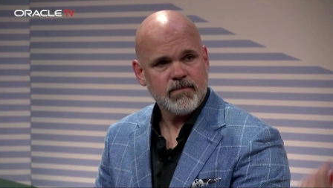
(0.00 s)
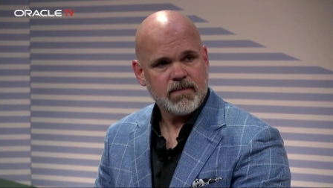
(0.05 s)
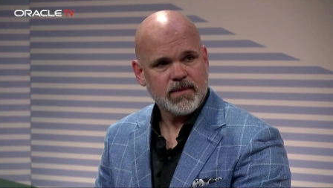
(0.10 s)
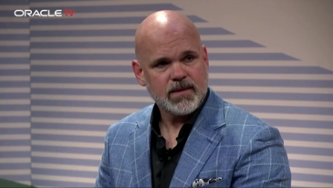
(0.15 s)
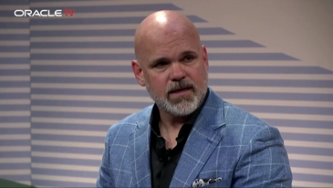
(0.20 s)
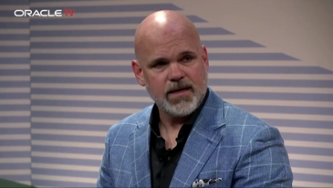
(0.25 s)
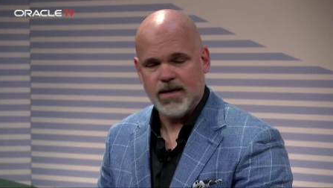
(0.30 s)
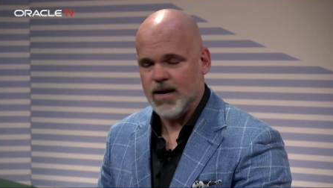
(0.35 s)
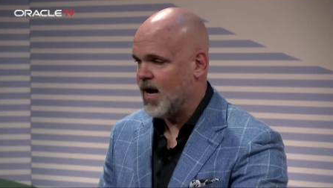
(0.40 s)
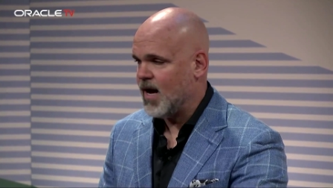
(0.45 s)

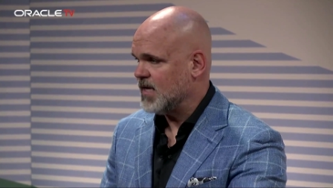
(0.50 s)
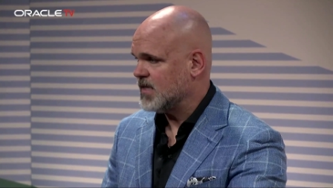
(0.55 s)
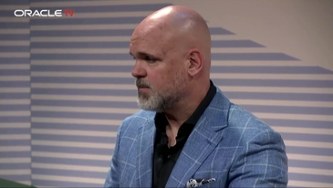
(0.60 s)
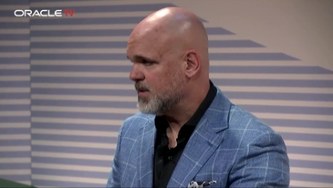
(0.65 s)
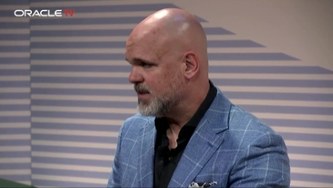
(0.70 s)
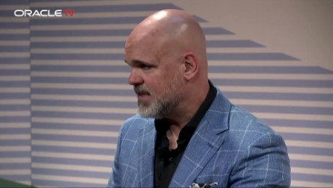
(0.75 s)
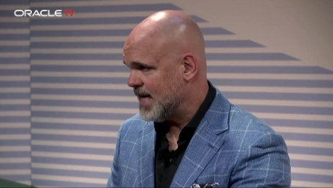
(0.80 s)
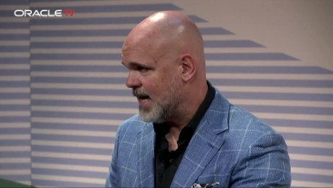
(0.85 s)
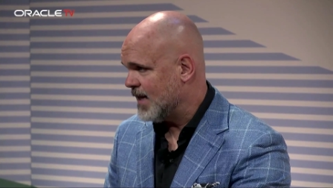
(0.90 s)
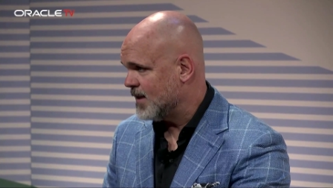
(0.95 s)
in
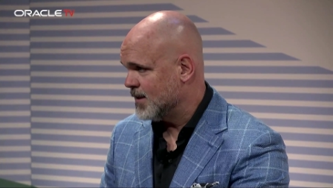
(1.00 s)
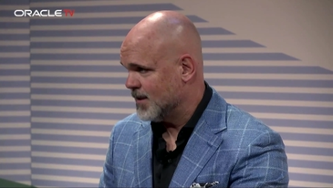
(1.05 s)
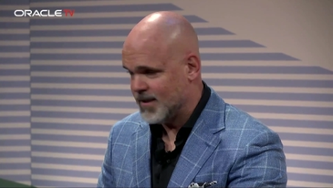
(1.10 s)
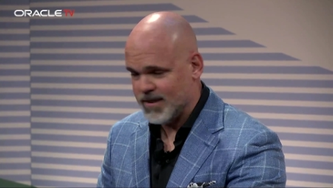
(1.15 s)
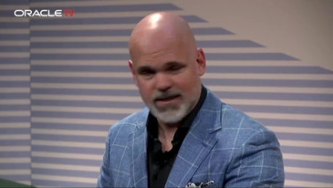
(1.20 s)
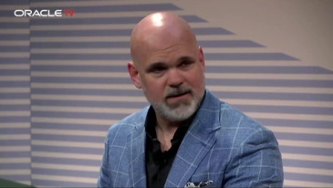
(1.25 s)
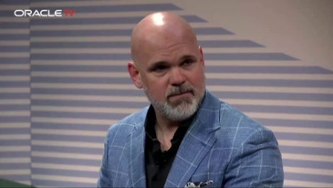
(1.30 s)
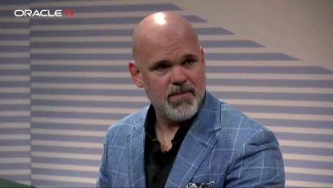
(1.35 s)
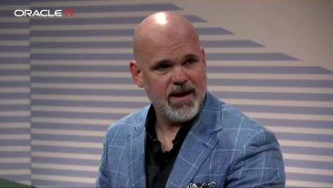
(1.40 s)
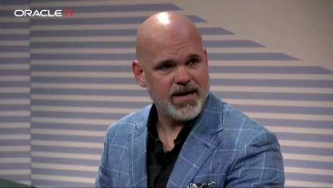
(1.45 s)
hospitality
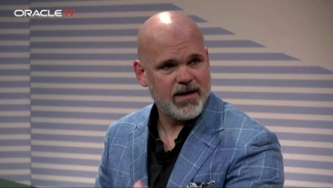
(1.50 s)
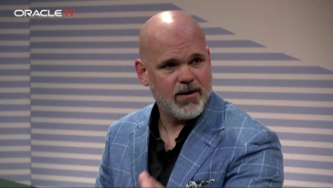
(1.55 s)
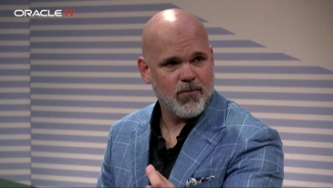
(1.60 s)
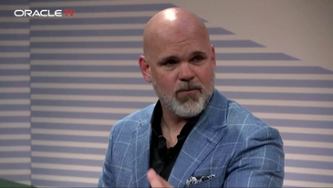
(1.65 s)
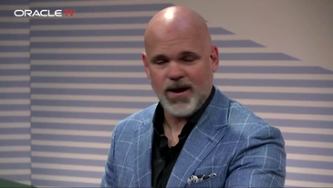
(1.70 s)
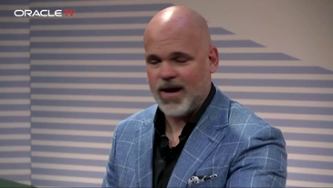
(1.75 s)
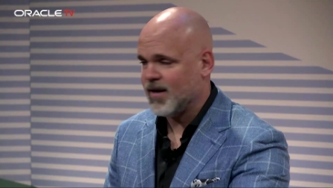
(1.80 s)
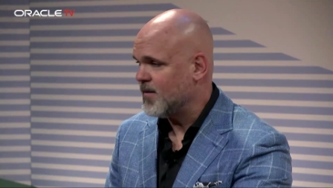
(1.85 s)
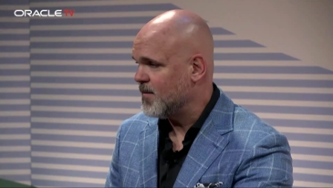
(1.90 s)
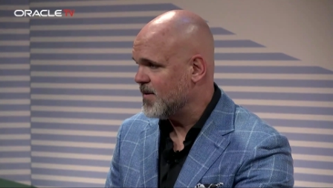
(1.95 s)
and make a
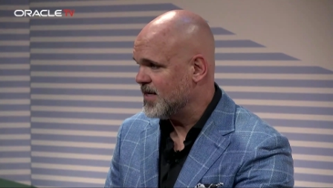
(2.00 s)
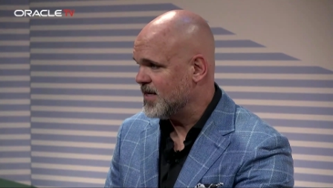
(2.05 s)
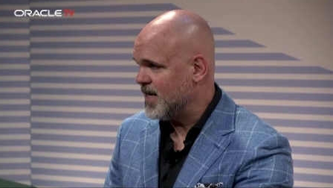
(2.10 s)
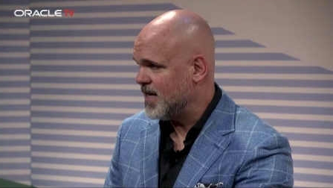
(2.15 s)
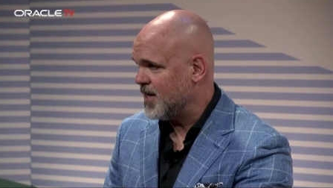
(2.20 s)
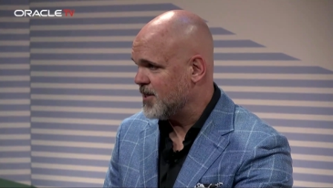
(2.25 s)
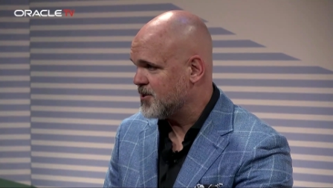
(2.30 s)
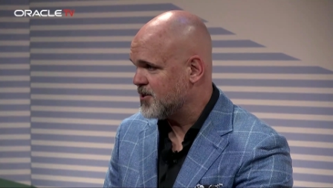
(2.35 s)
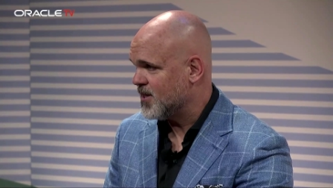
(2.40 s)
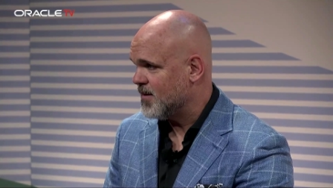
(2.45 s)

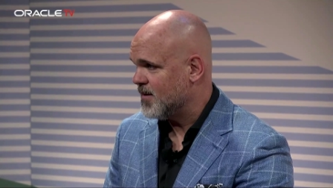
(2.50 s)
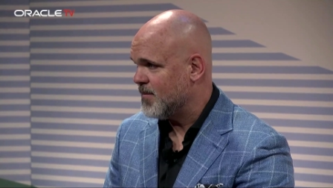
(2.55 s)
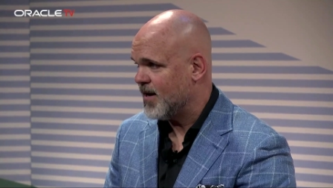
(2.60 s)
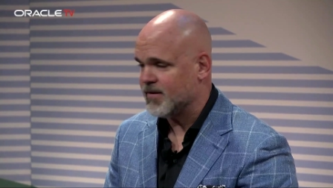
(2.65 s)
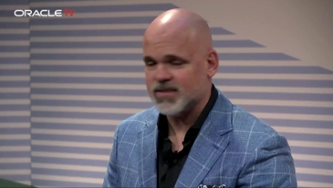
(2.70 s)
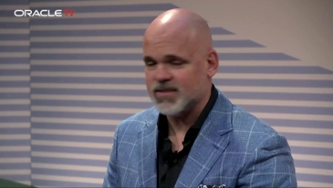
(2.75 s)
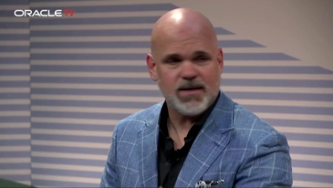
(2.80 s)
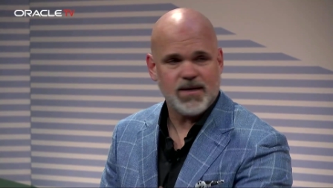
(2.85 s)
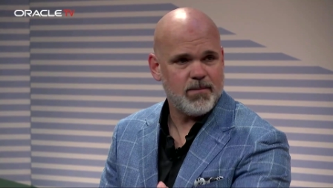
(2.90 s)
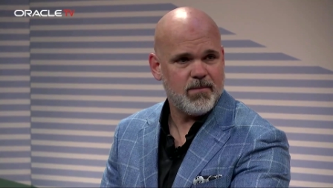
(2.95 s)
recommendation about
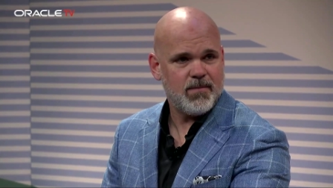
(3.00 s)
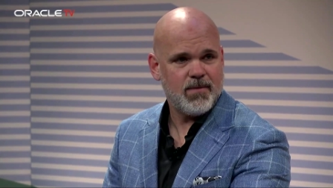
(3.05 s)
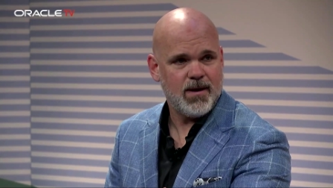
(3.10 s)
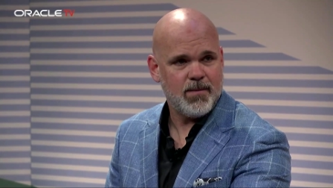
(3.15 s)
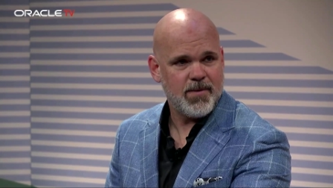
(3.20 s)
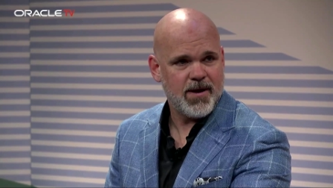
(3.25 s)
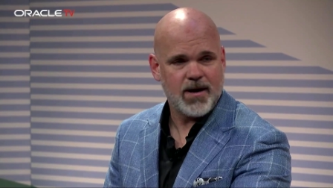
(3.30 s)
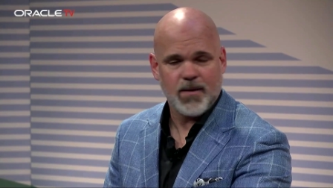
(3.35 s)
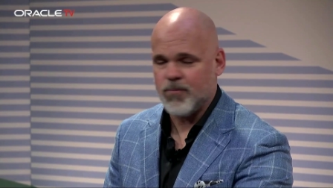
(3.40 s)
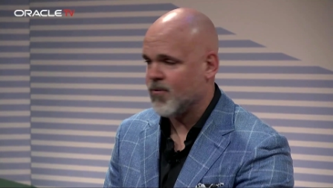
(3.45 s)
some
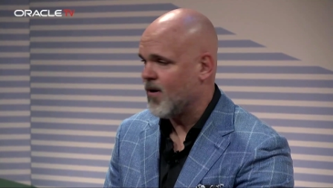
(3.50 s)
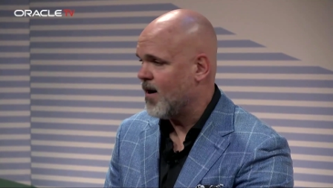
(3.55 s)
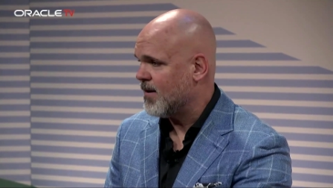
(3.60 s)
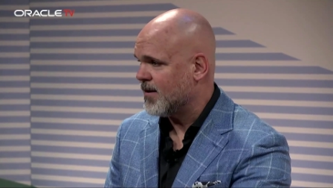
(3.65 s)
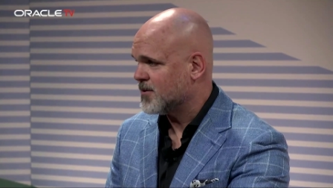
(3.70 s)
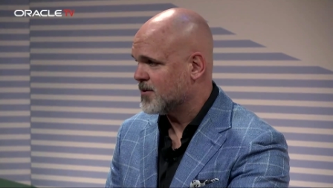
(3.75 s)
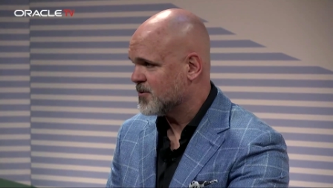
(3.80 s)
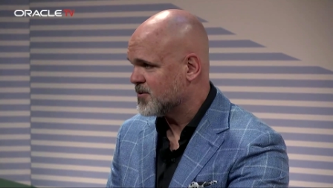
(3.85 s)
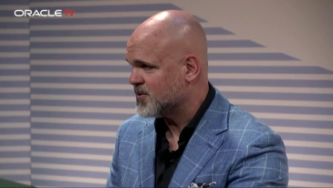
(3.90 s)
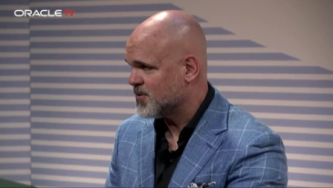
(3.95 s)
about a
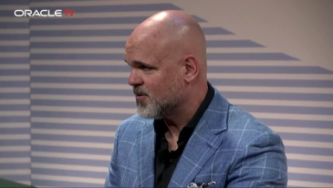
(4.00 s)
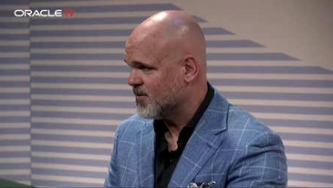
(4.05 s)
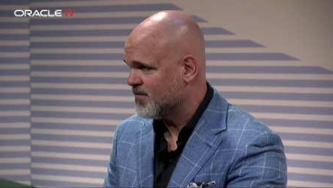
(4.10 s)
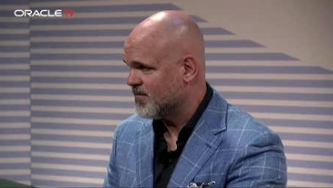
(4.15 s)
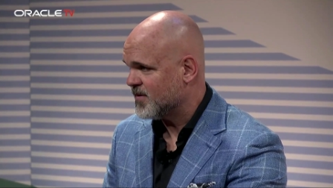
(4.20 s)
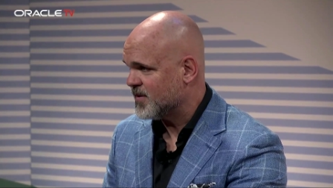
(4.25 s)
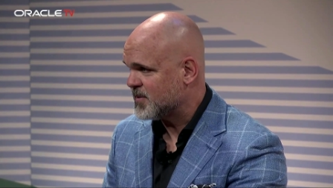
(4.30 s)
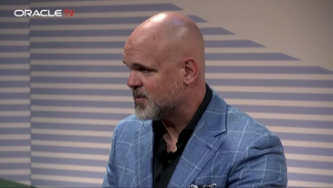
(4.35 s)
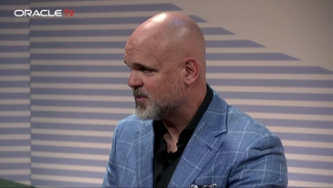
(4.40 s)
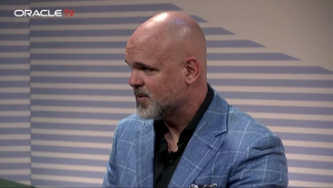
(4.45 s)
product or
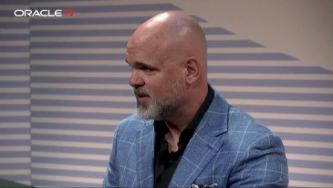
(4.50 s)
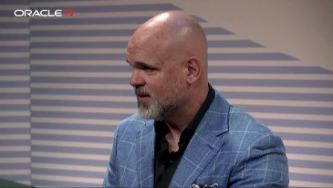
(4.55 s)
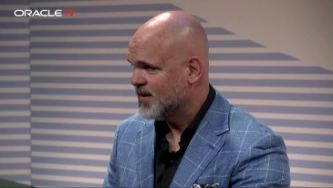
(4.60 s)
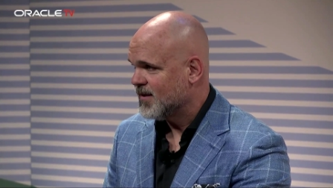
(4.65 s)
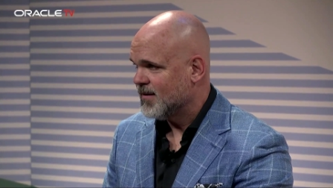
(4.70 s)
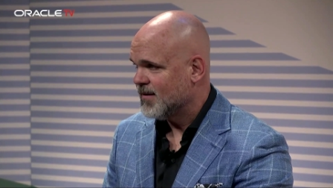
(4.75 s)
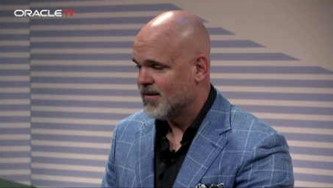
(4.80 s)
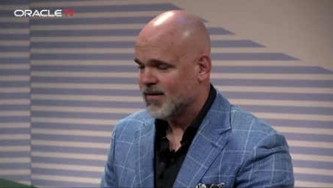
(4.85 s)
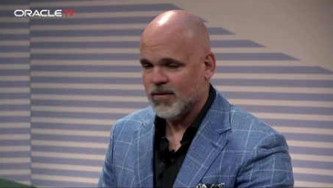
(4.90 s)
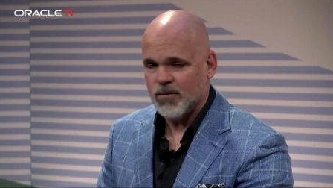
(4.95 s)
service
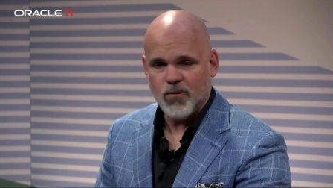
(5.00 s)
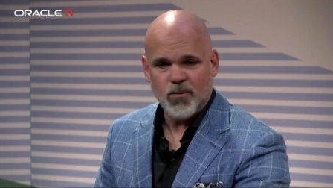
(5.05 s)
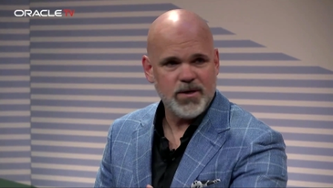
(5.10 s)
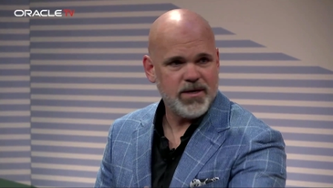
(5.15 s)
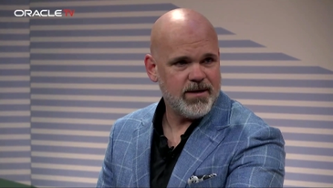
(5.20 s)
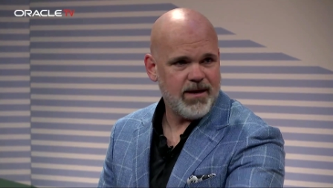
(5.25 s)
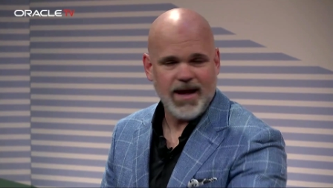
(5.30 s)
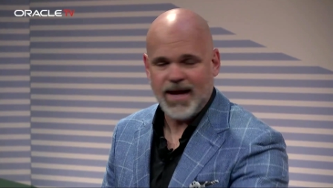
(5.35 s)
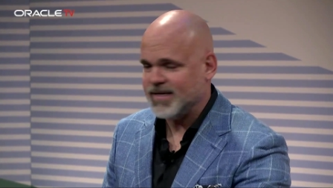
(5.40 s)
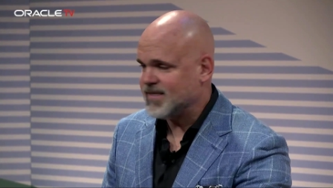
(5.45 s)
when
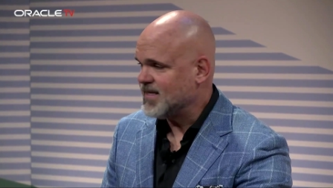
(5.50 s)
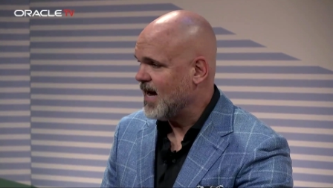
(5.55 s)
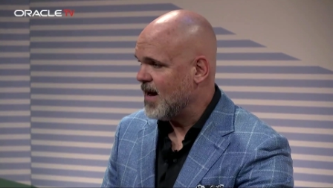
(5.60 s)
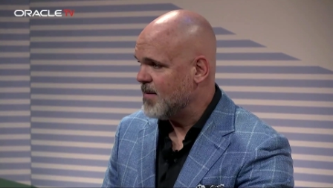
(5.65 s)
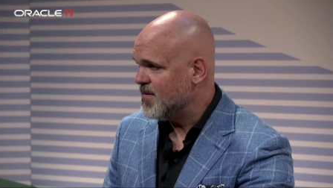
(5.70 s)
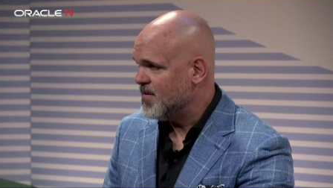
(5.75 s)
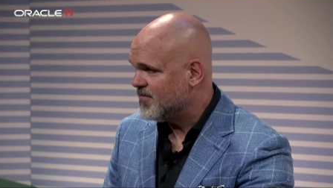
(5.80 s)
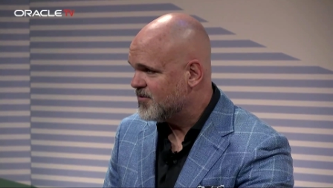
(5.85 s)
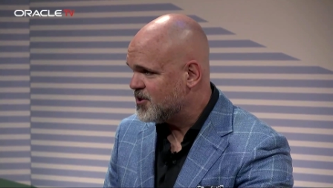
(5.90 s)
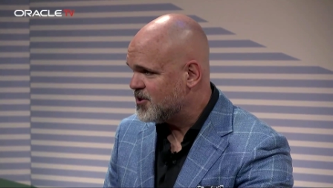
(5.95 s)
you at time
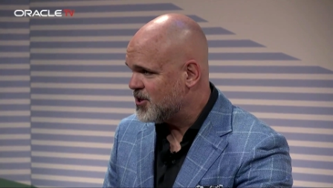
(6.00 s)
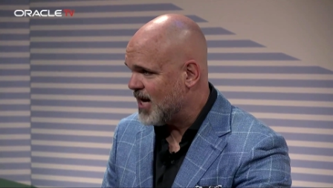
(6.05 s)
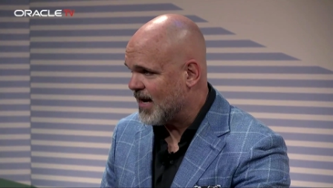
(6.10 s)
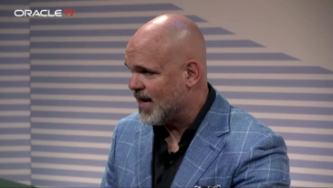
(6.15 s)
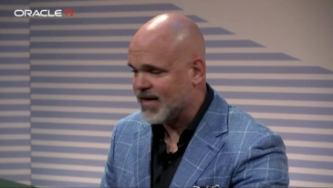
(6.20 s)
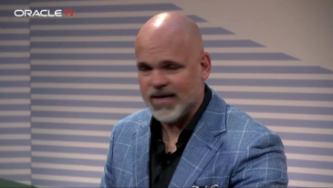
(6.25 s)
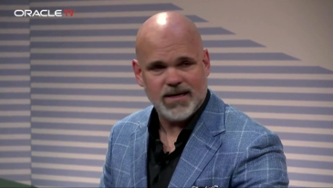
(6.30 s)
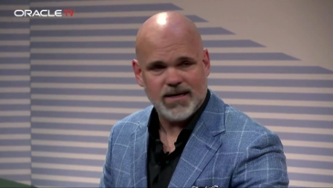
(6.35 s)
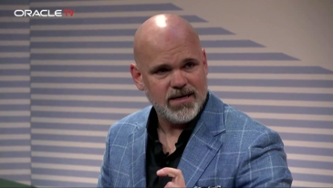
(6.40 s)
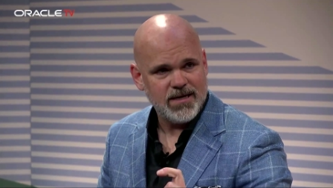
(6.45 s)
of
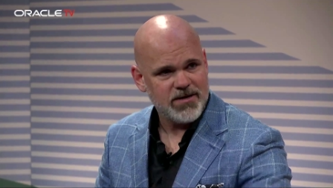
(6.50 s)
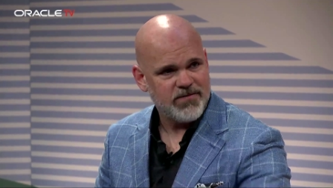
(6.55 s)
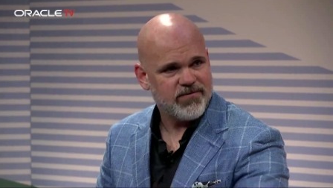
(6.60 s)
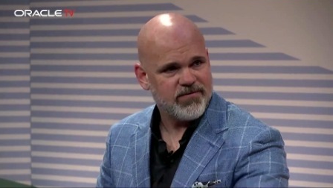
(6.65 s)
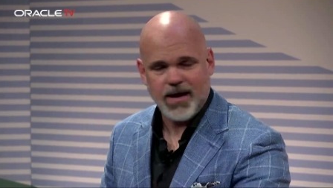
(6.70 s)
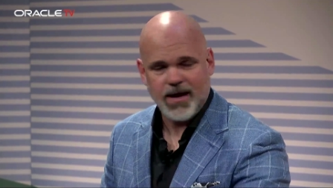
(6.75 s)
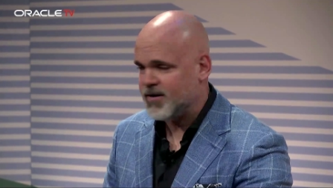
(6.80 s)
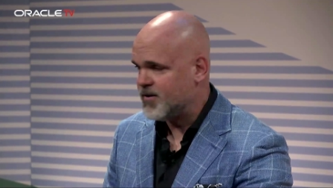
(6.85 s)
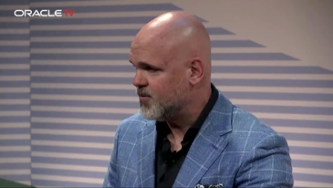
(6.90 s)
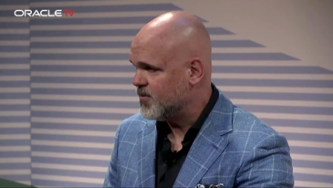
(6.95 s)
check-in and you've
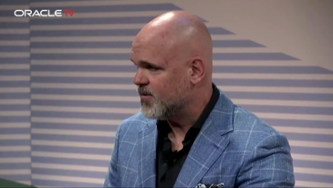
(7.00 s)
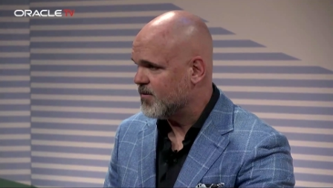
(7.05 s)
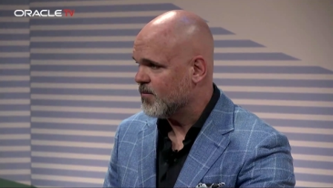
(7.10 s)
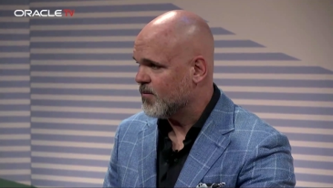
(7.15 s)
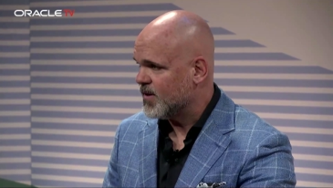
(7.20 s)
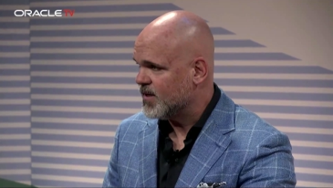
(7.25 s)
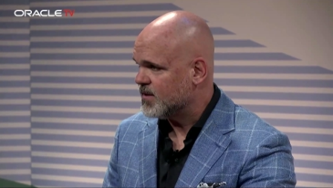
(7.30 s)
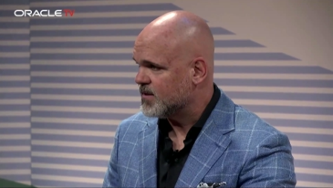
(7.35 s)
got to do it in real